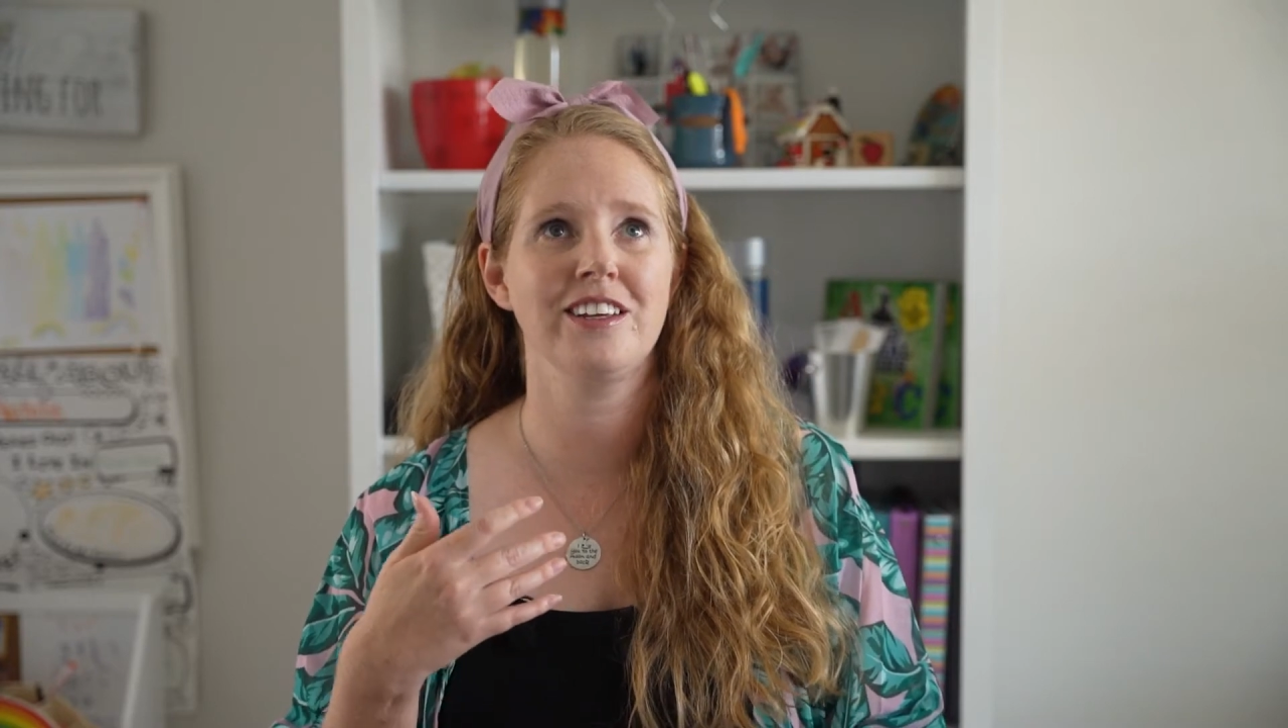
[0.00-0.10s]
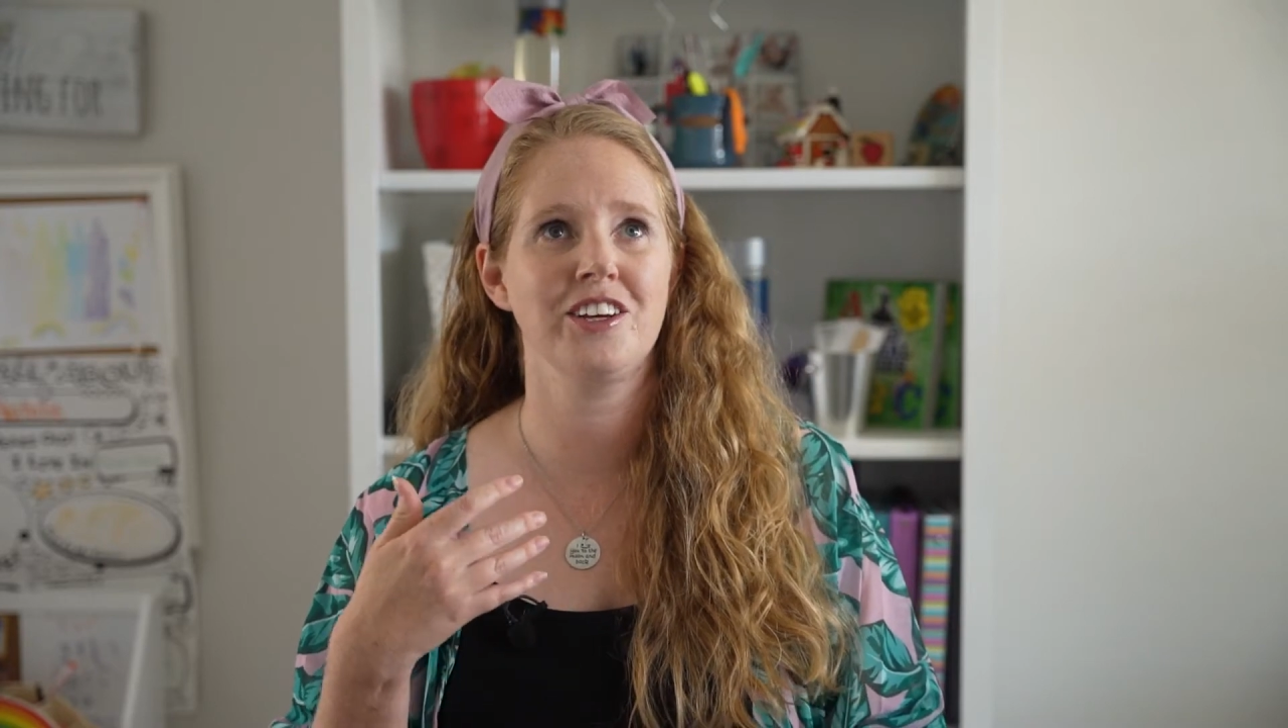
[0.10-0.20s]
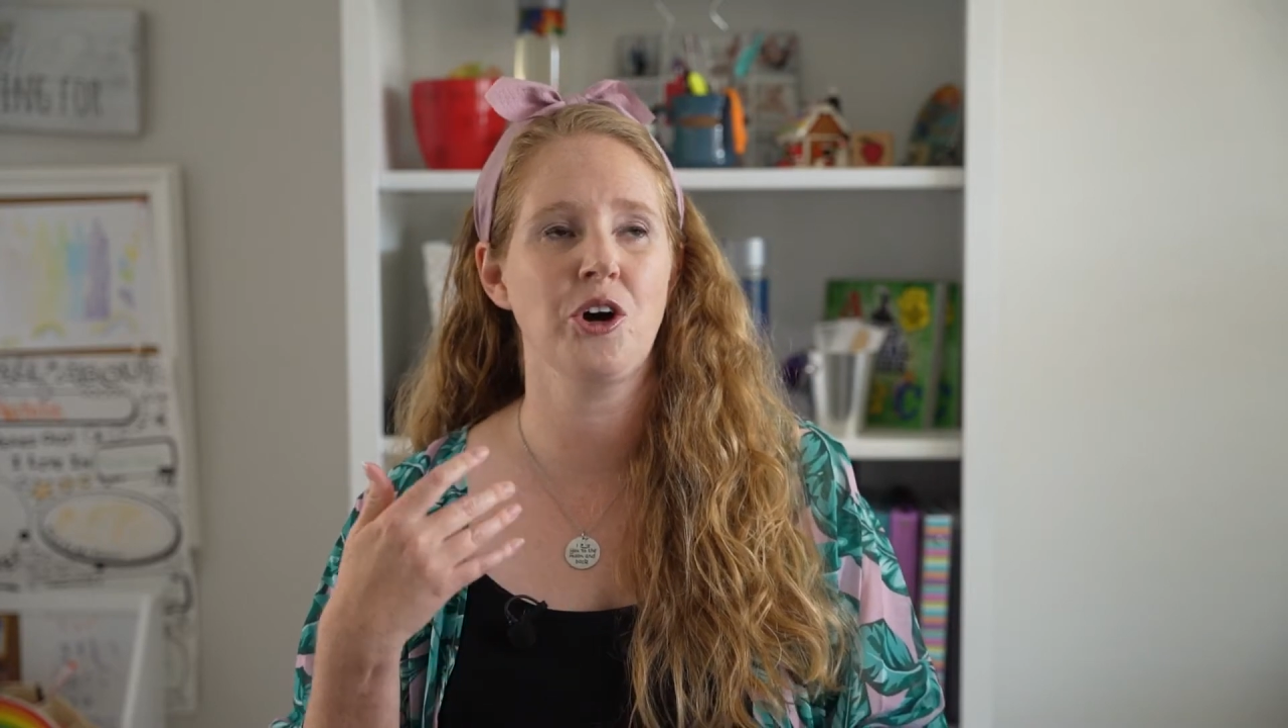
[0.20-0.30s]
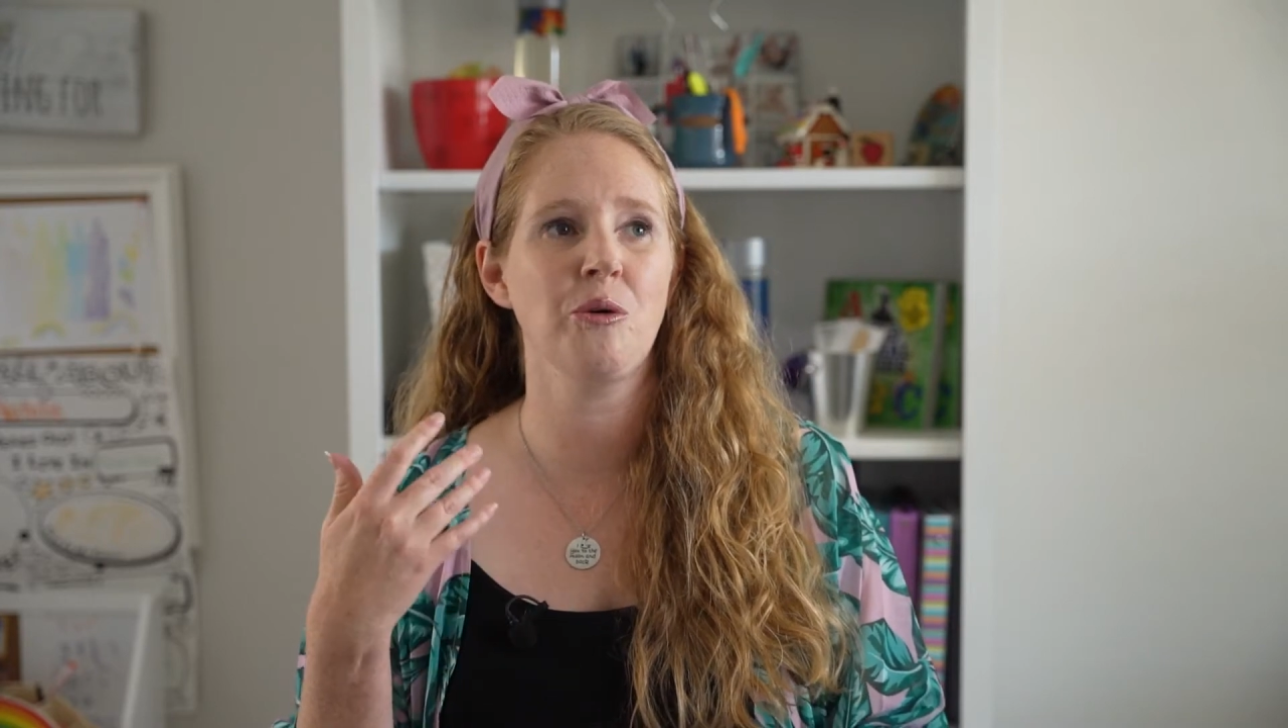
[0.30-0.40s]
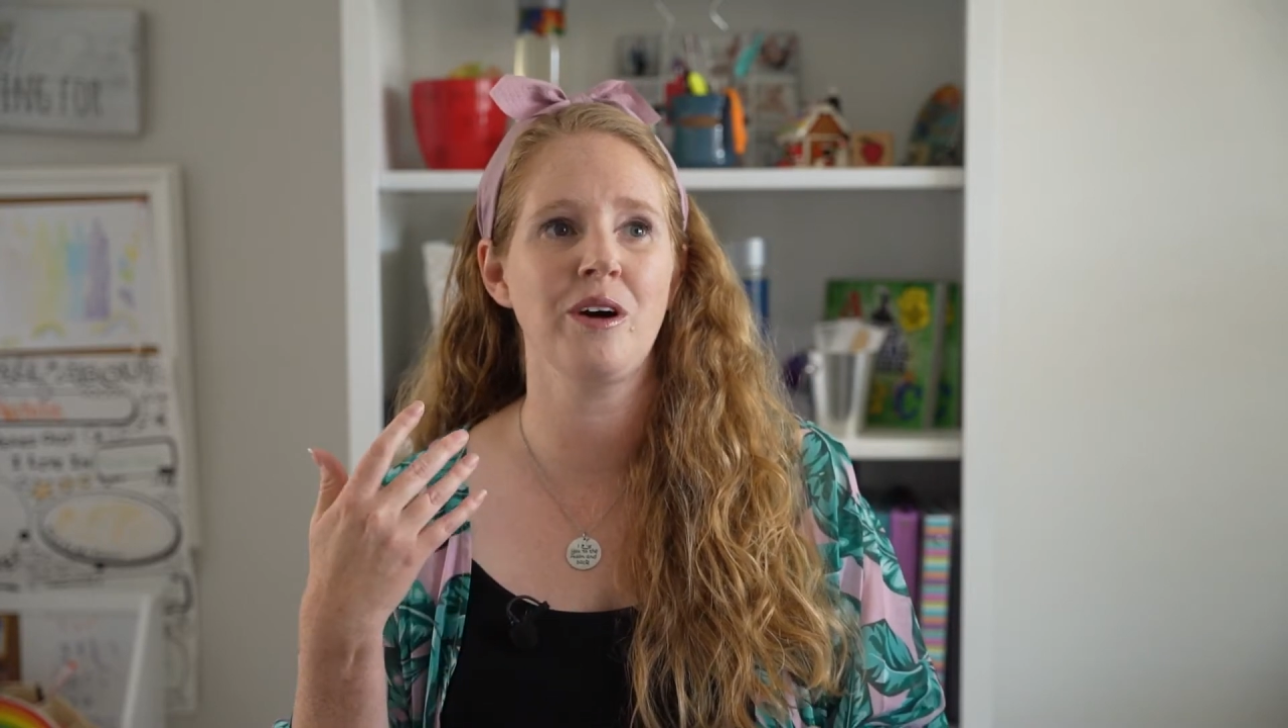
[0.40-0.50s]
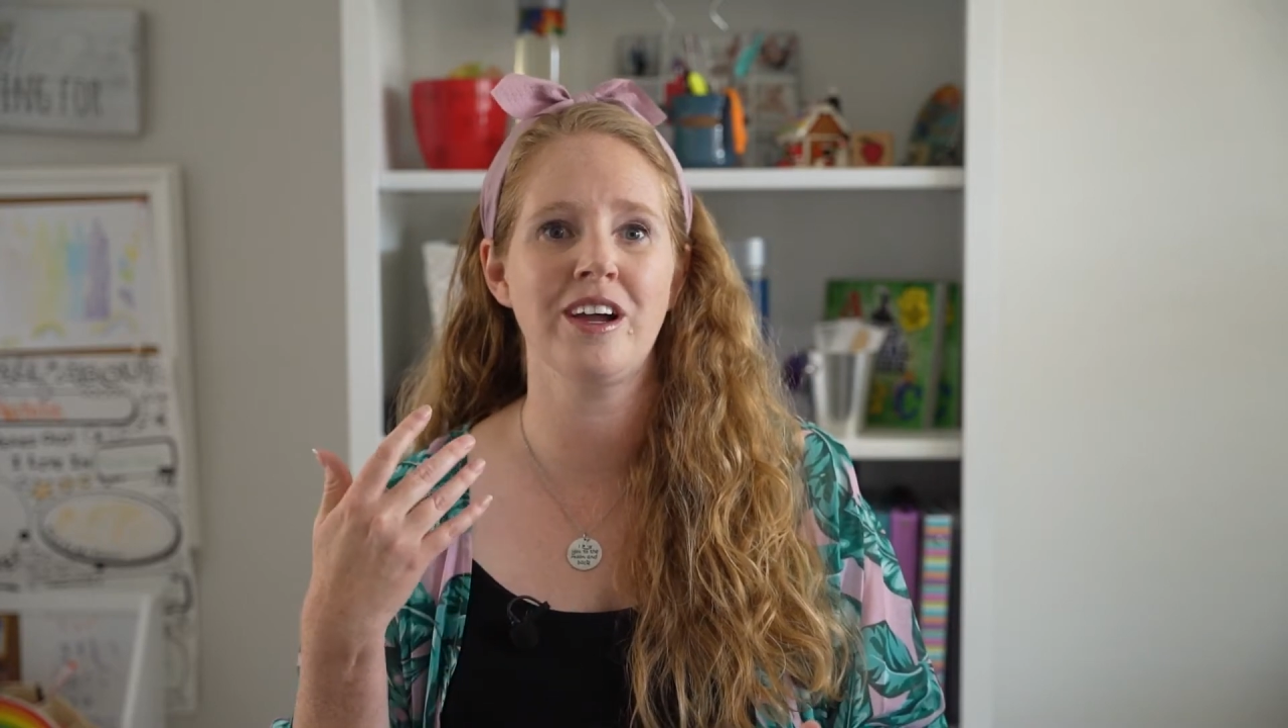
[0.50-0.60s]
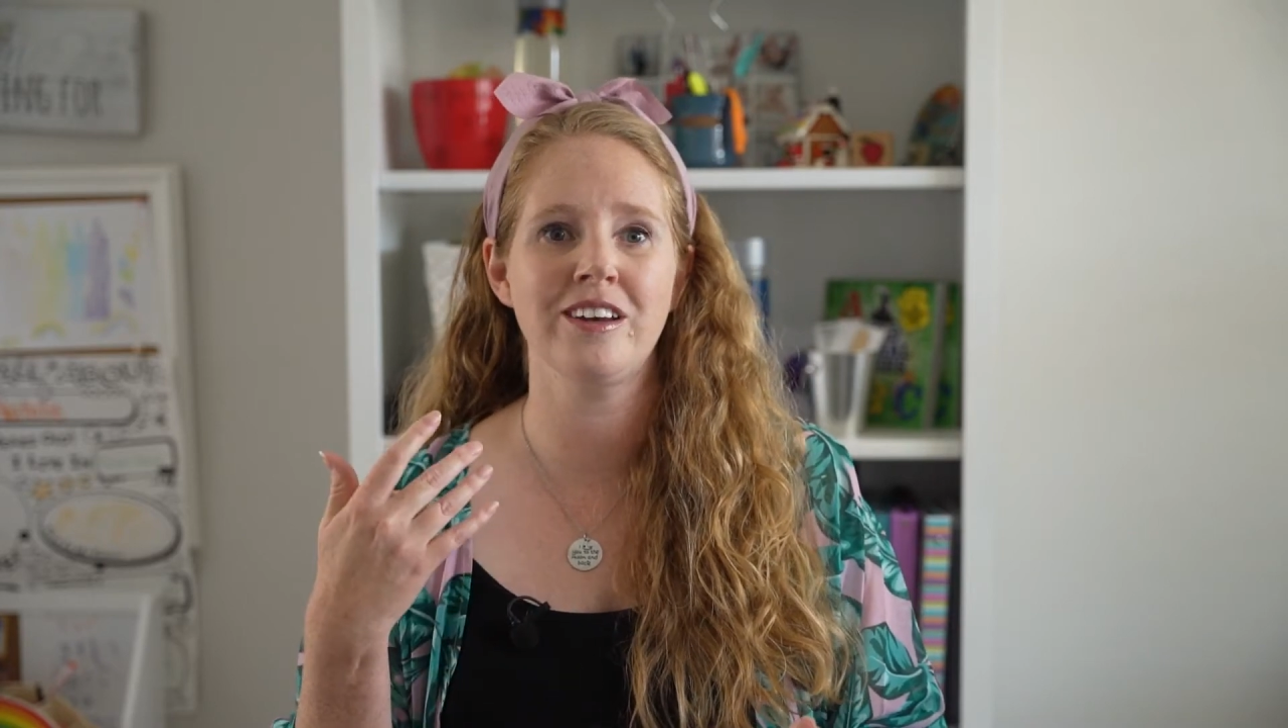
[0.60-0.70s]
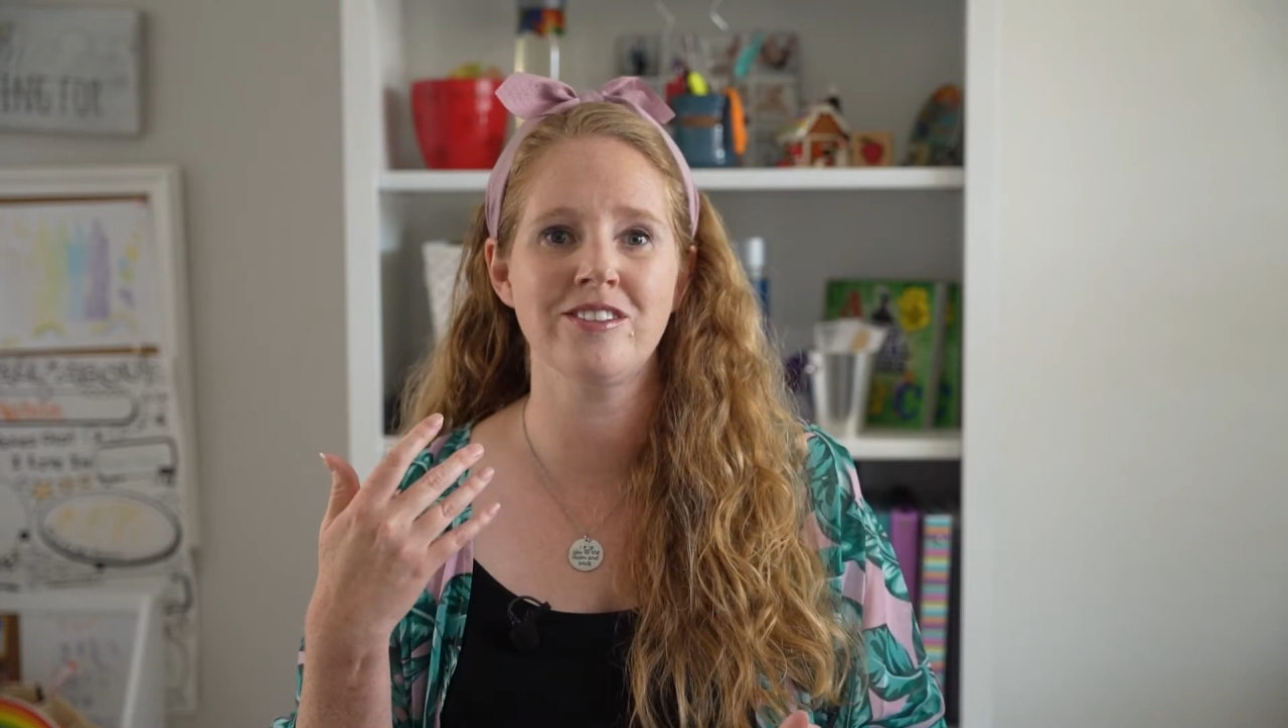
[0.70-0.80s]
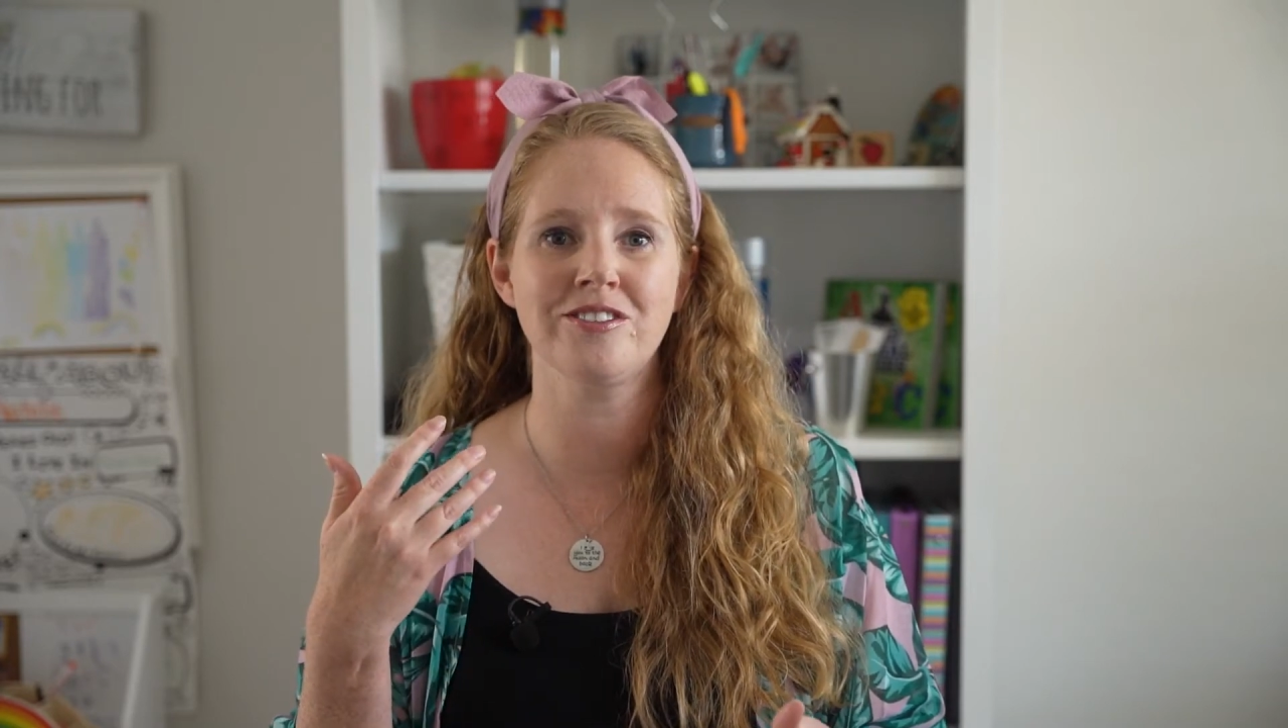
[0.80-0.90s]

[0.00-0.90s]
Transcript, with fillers: going